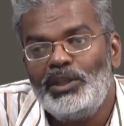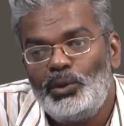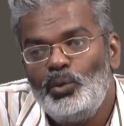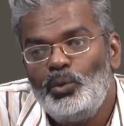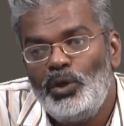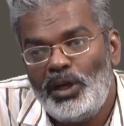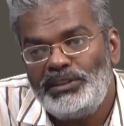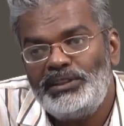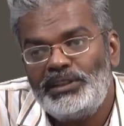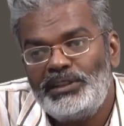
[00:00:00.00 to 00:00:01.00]
2
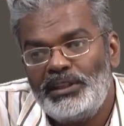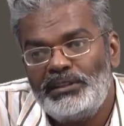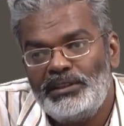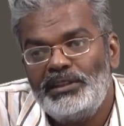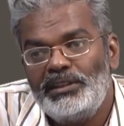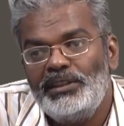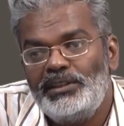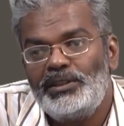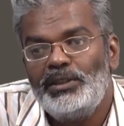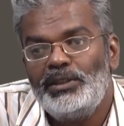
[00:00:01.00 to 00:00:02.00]
large circles,